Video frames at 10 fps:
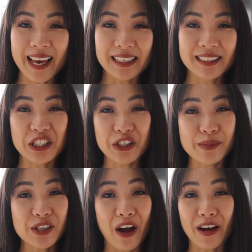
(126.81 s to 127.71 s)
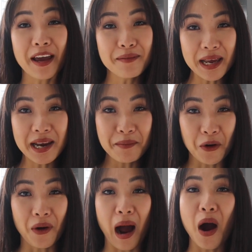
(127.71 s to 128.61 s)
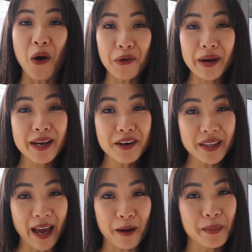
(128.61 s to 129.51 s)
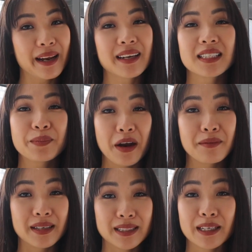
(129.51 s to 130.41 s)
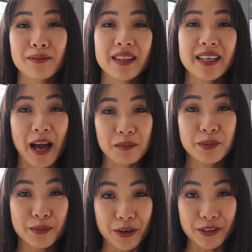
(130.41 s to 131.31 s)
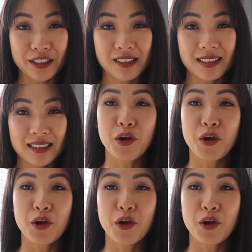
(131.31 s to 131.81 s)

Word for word: Guess, Gymshark and many more are already on the app and experimenting with the app's promotion.